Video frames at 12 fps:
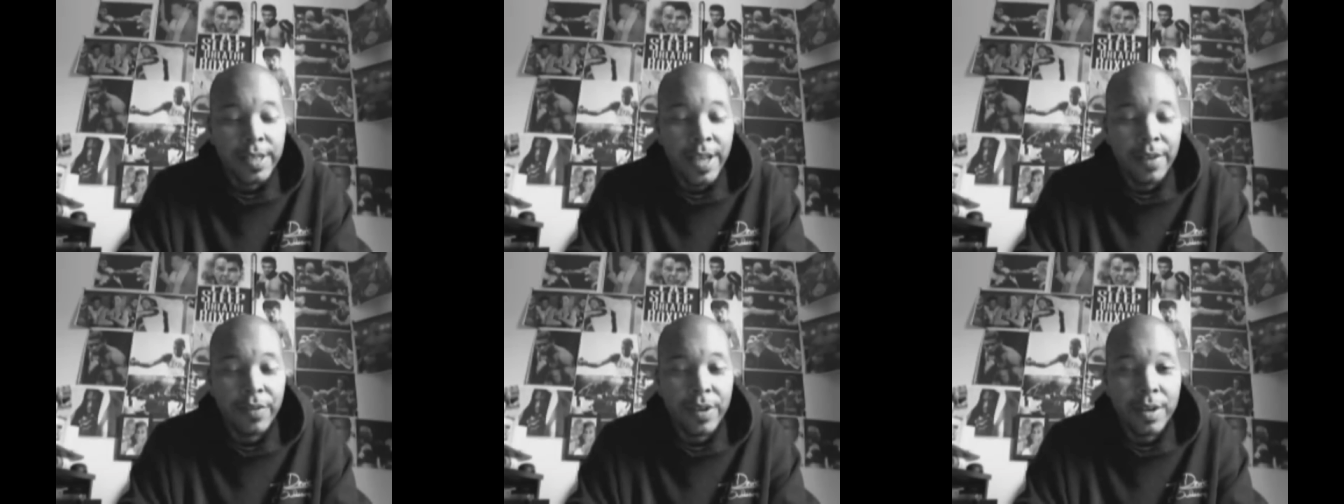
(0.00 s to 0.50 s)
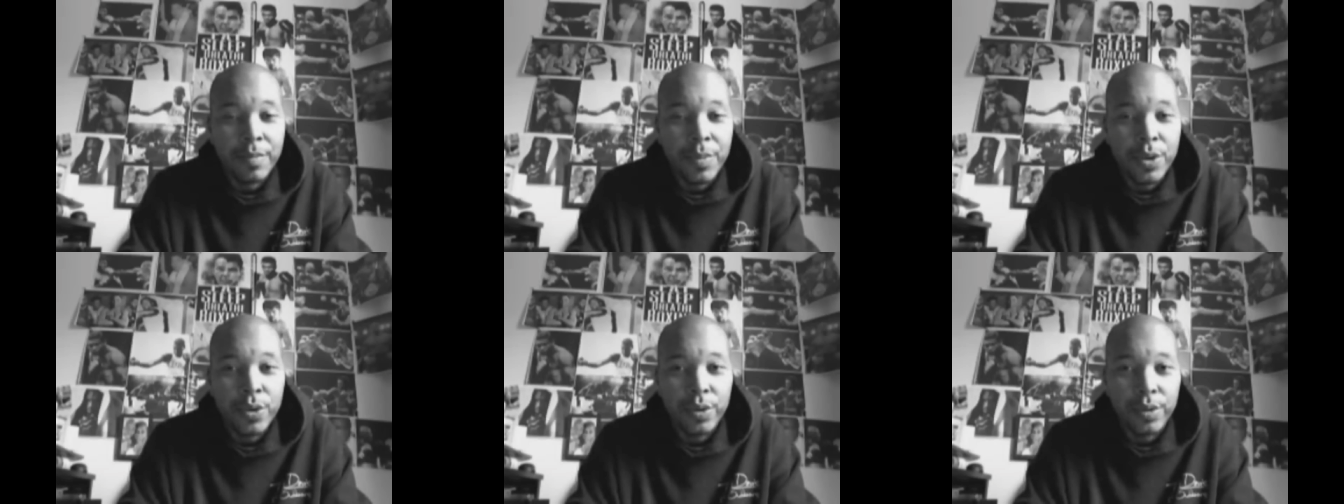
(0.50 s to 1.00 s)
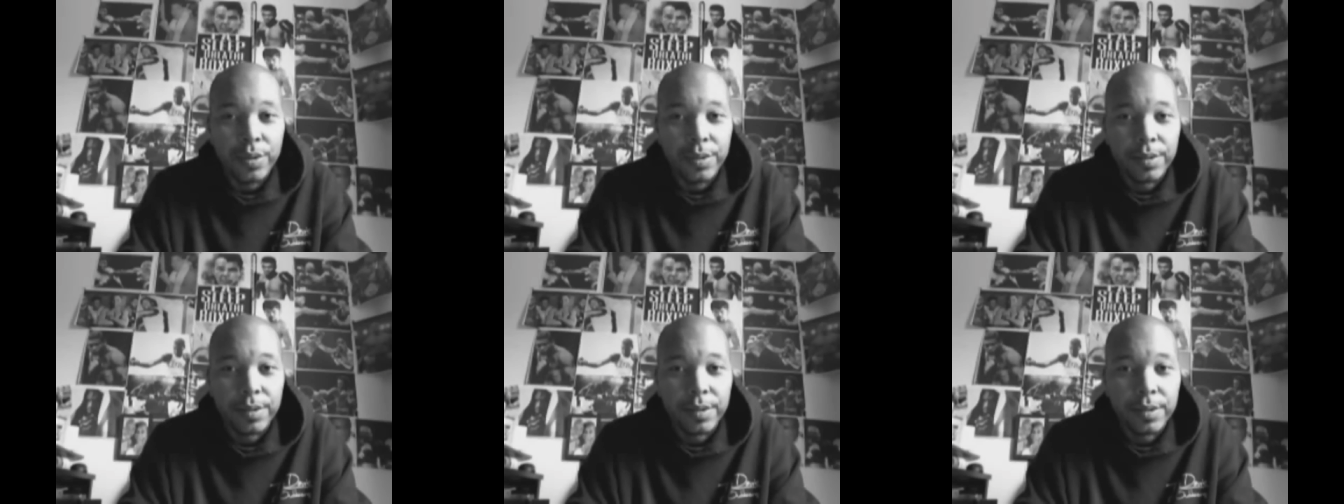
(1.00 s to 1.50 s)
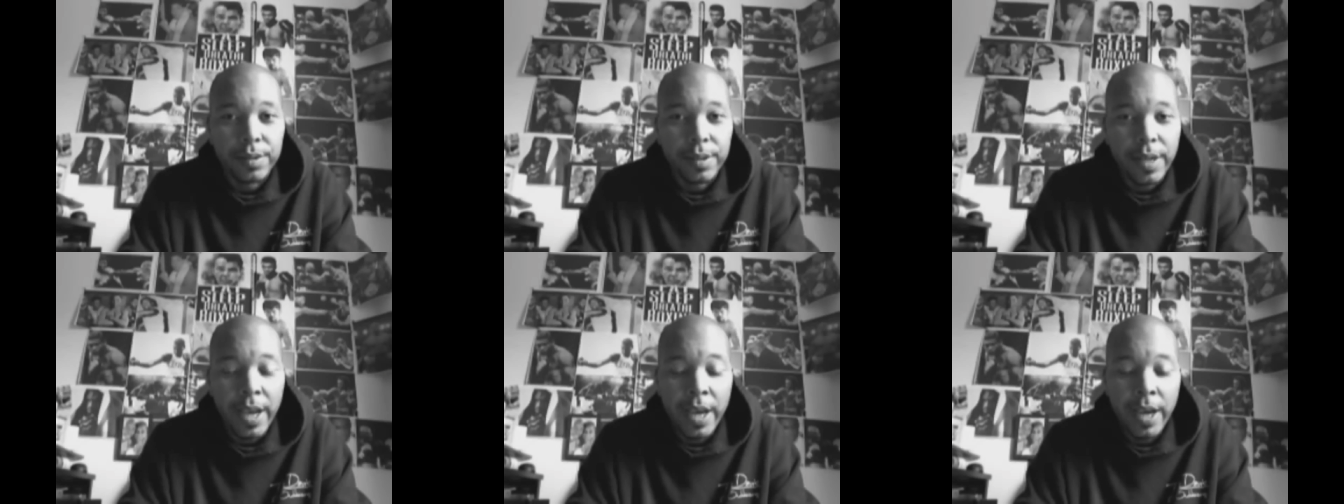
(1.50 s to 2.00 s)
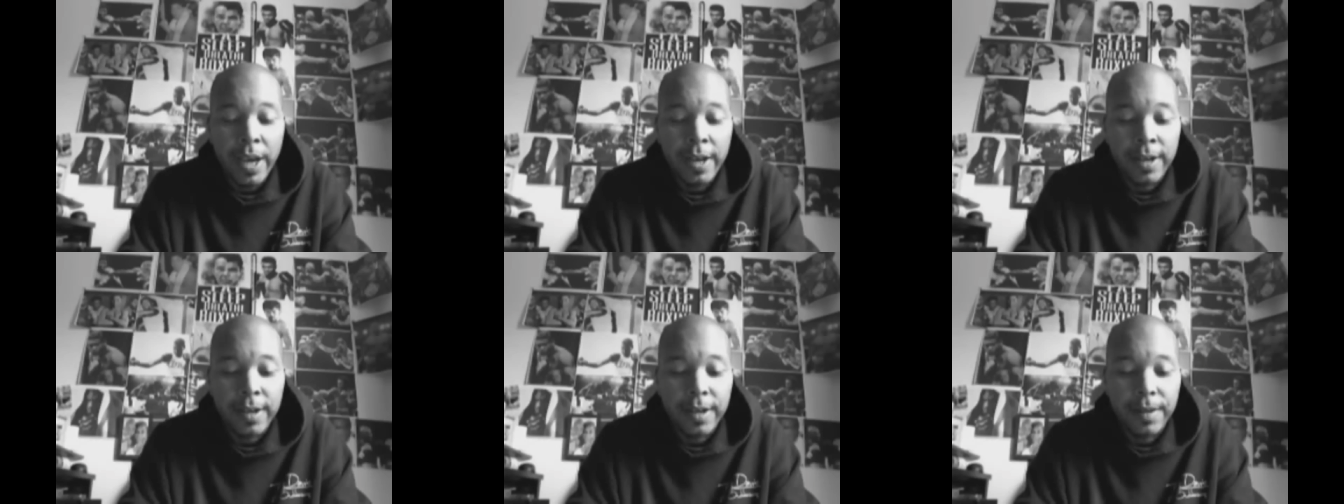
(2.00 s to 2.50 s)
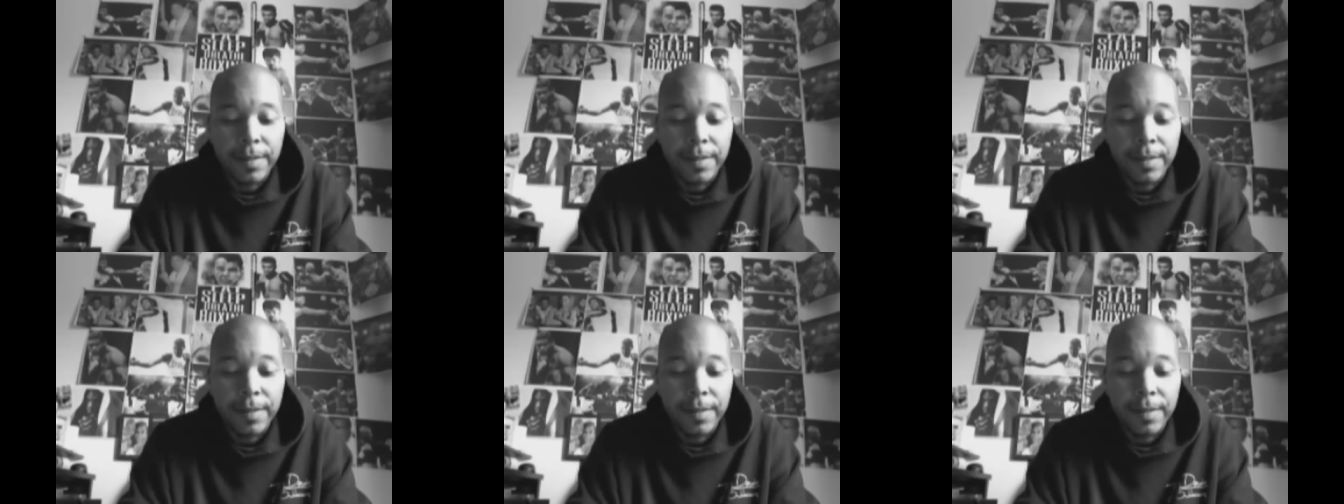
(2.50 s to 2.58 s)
David Lemieux, and